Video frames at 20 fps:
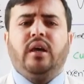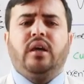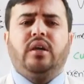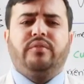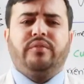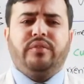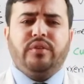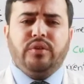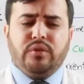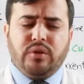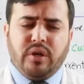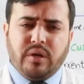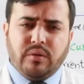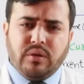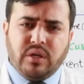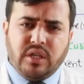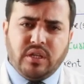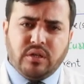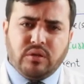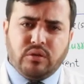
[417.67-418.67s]
If you have
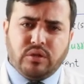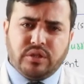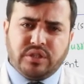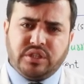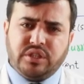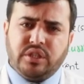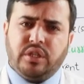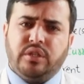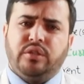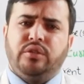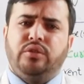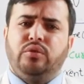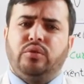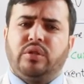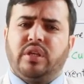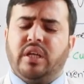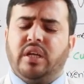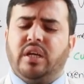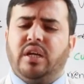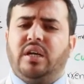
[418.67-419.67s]
any question, you
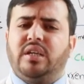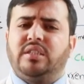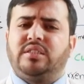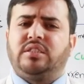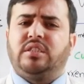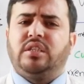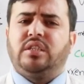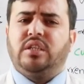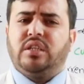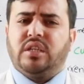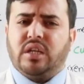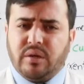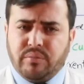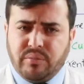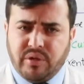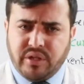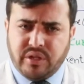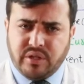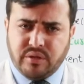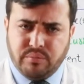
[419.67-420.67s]
can ask in
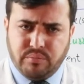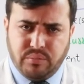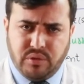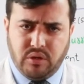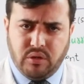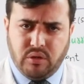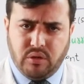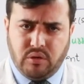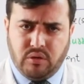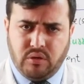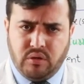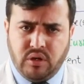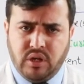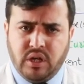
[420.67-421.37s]
comment below.